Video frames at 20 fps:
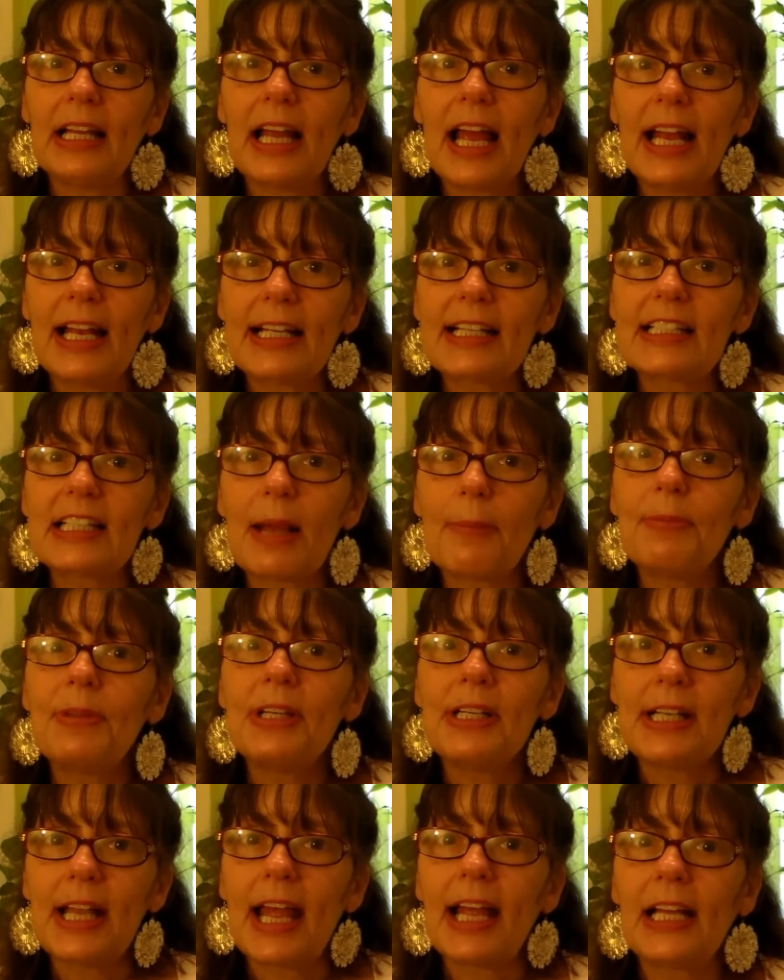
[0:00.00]
and
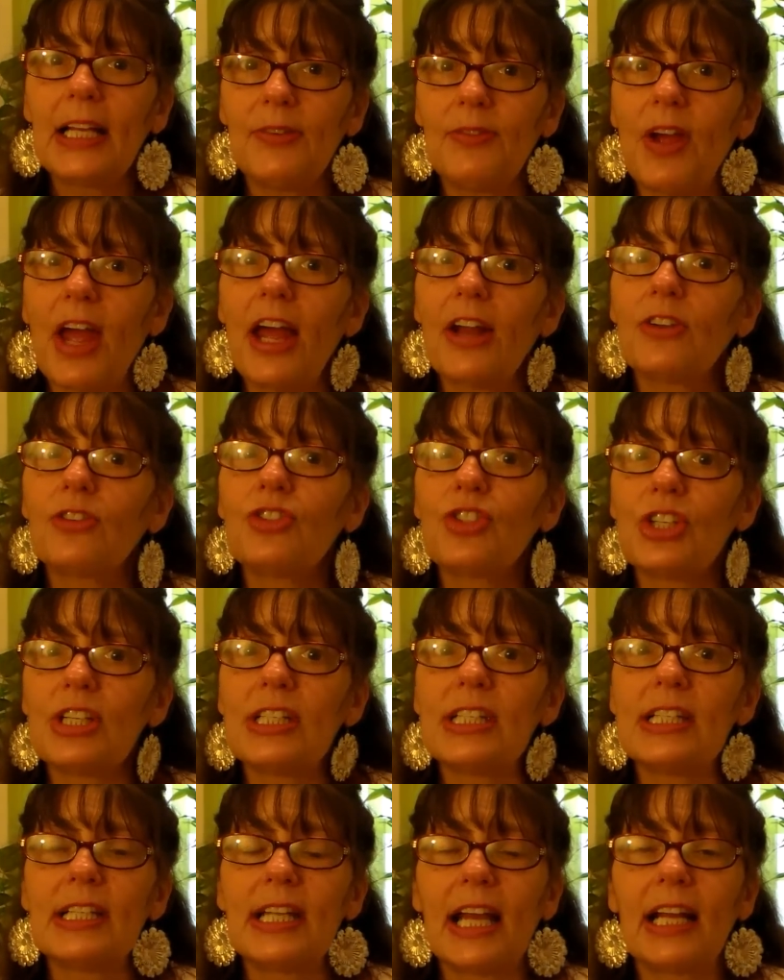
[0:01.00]
accepting negative
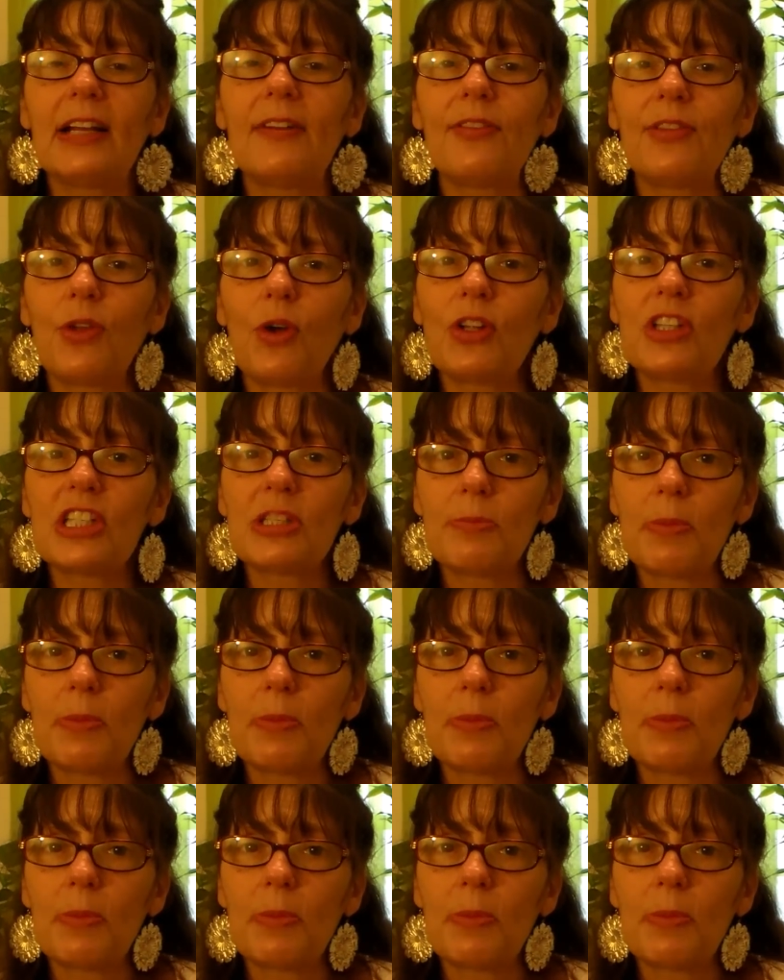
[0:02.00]
energies and negative thoughts